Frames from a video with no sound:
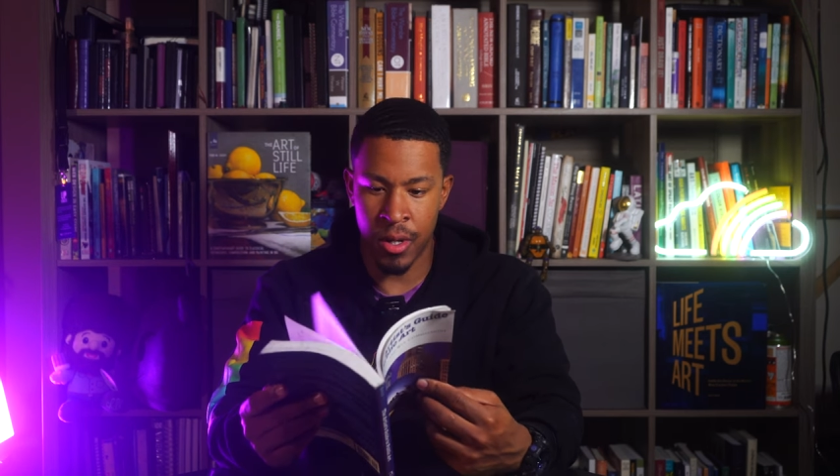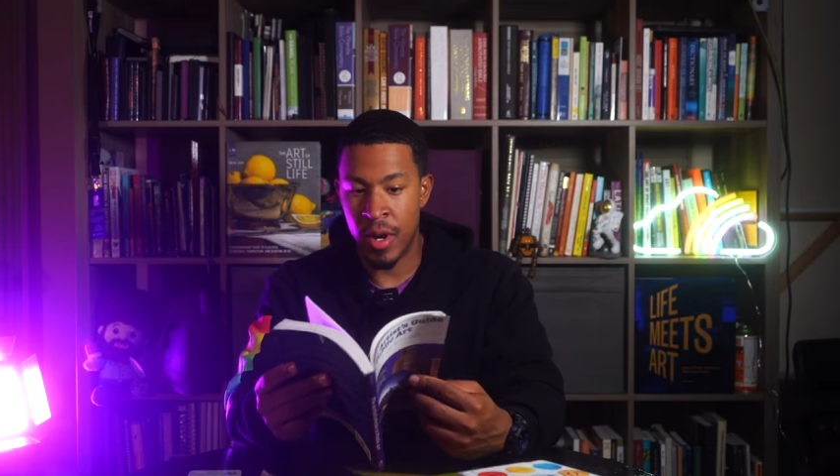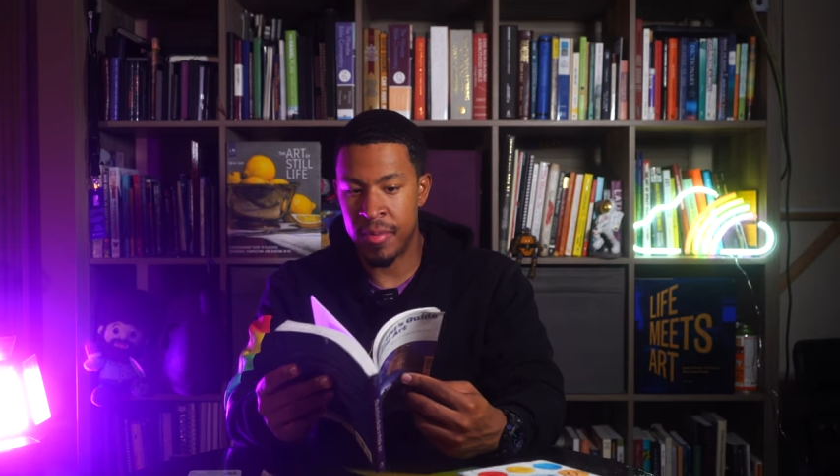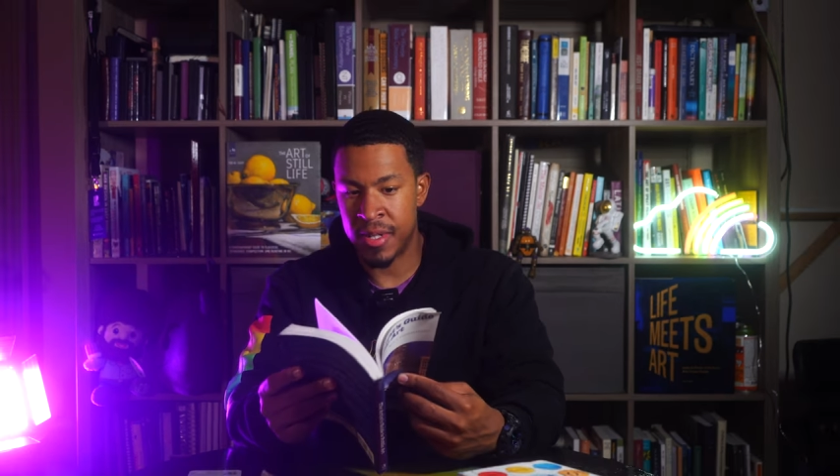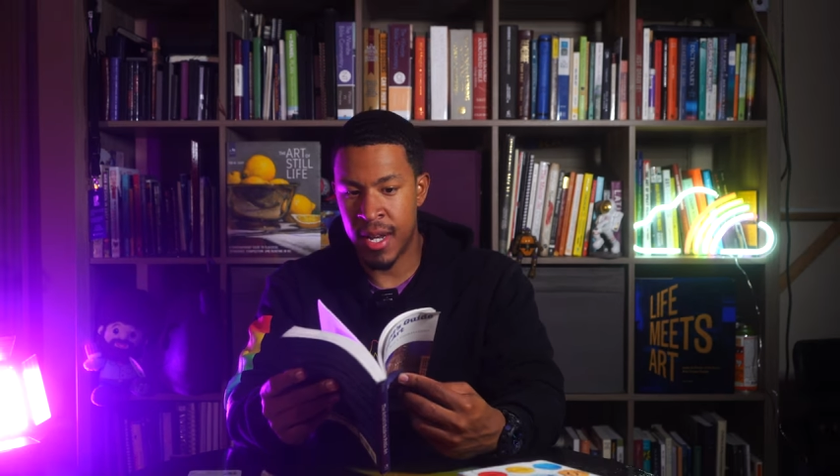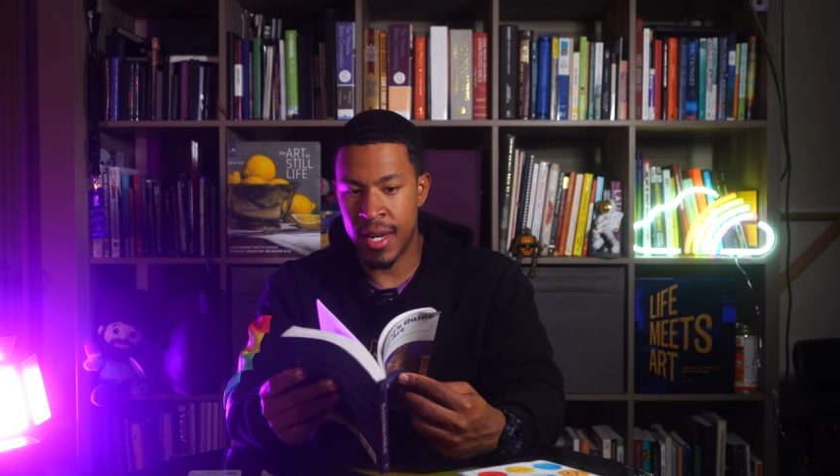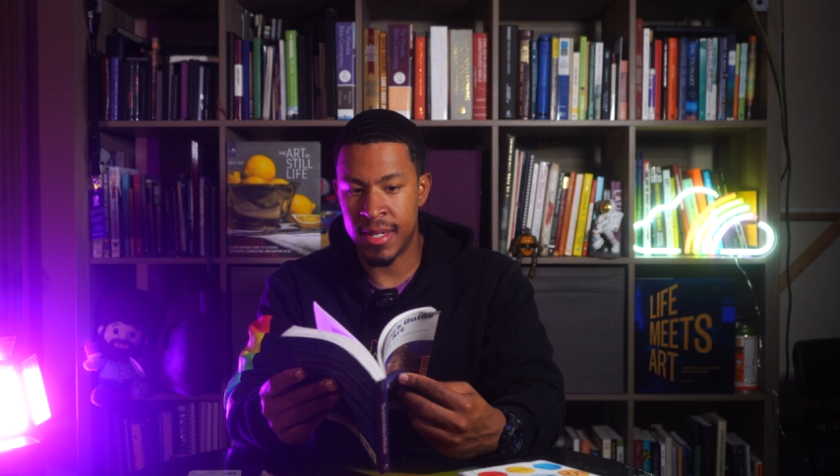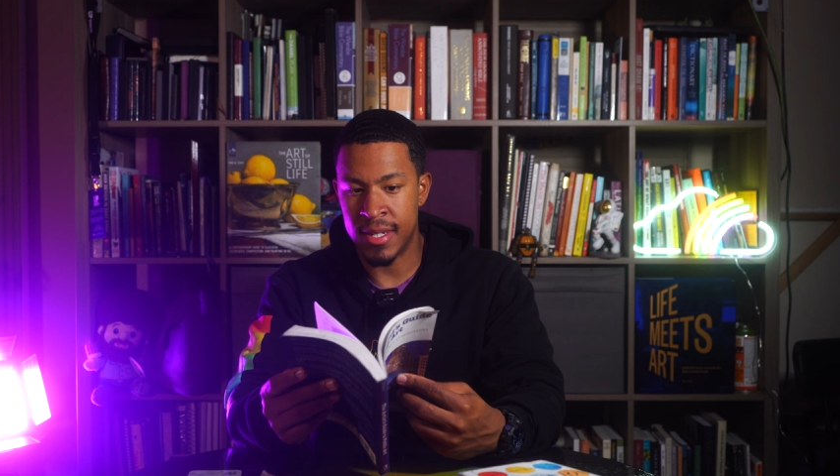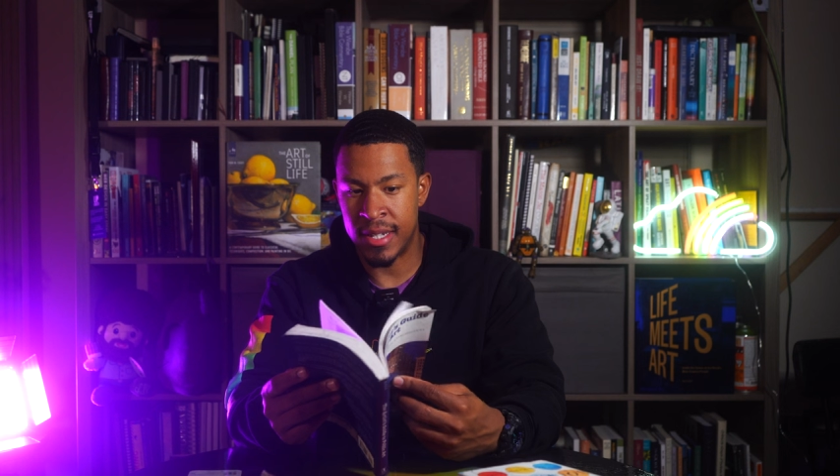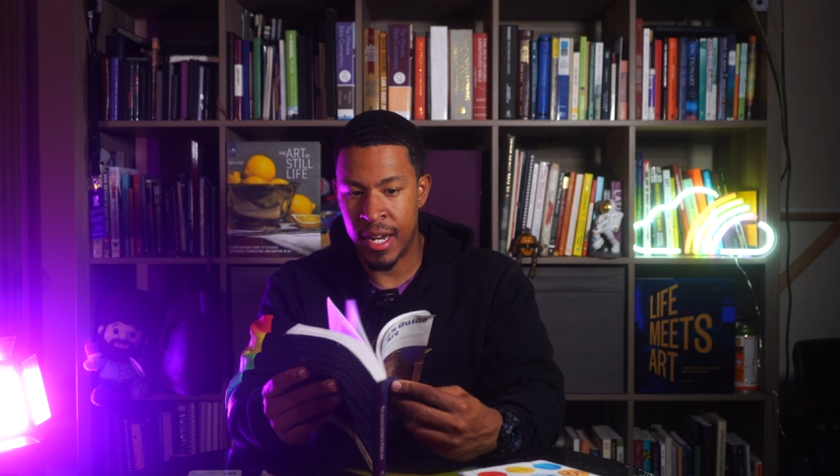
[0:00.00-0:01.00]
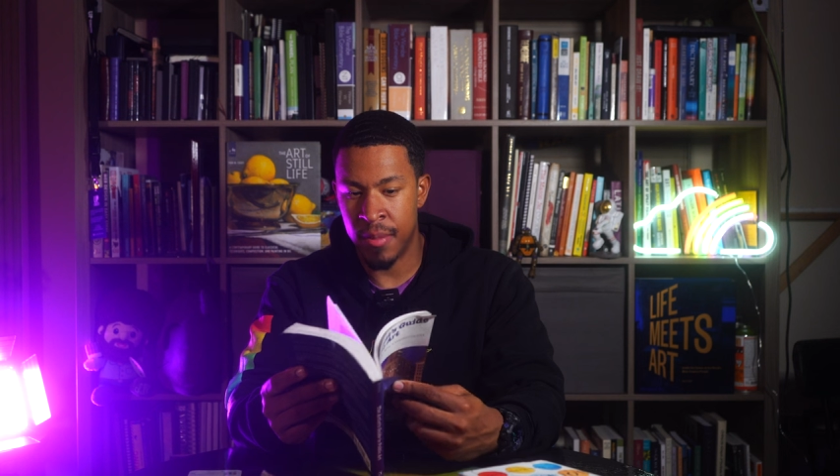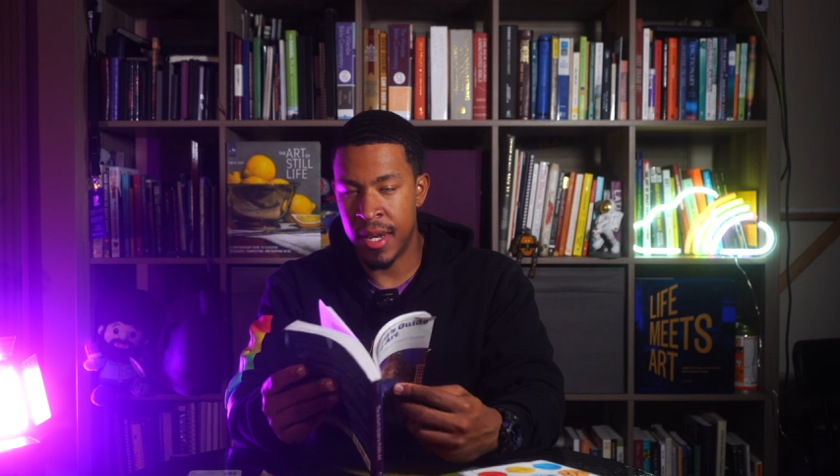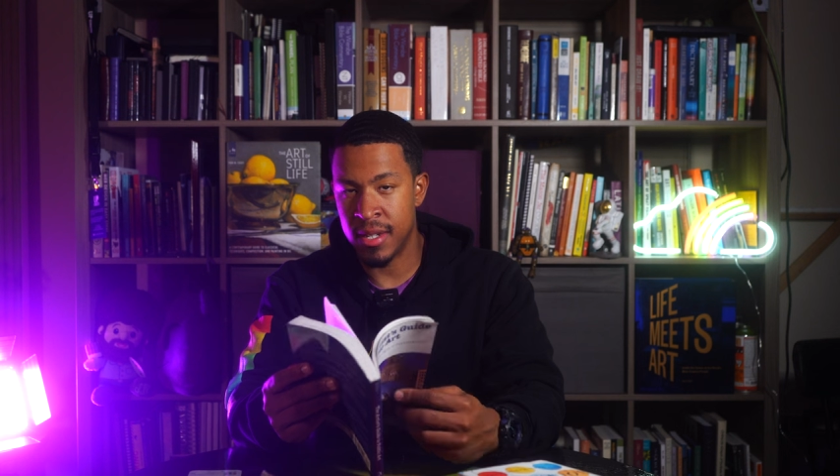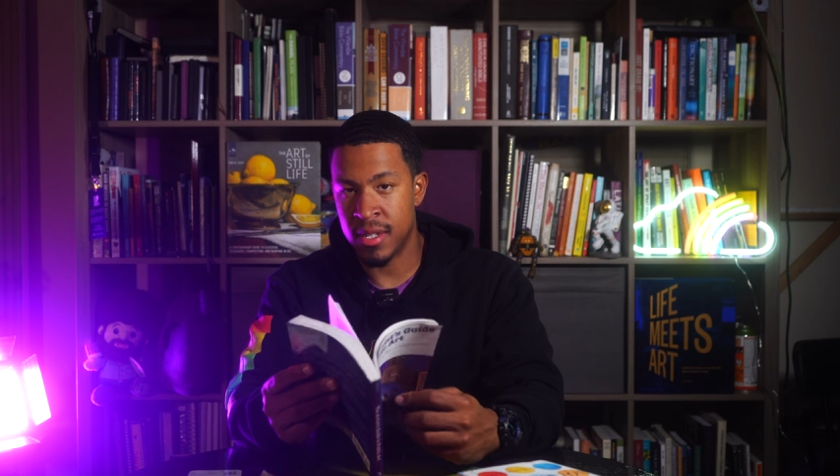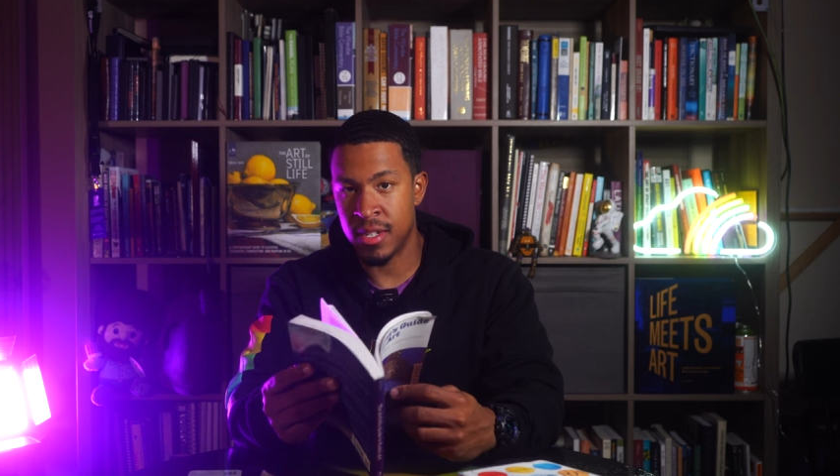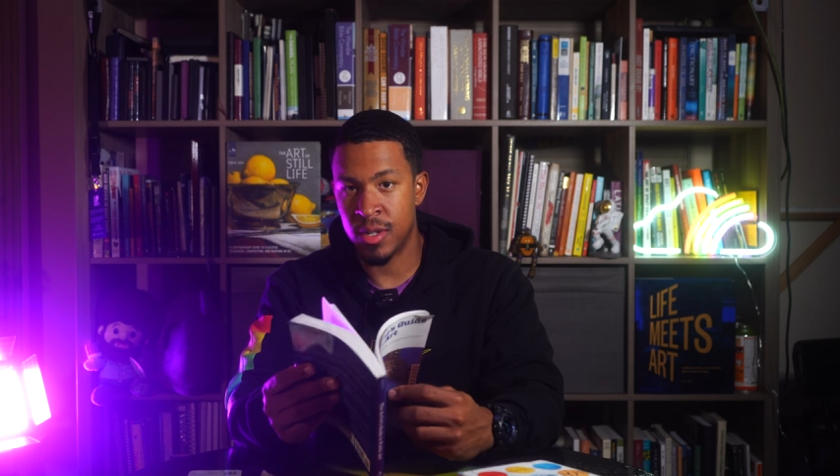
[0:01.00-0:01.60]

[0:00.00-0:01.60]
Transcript: websites and databases